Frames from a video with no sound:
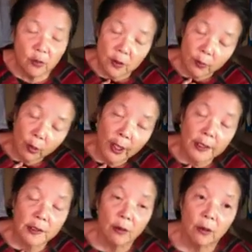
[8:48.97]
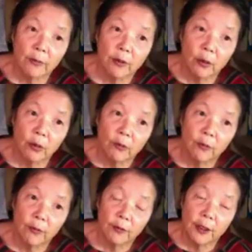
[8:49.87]
you suppress all of your own
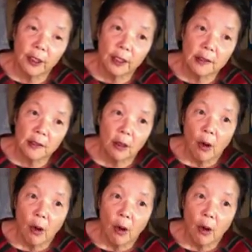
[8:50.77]
feelings.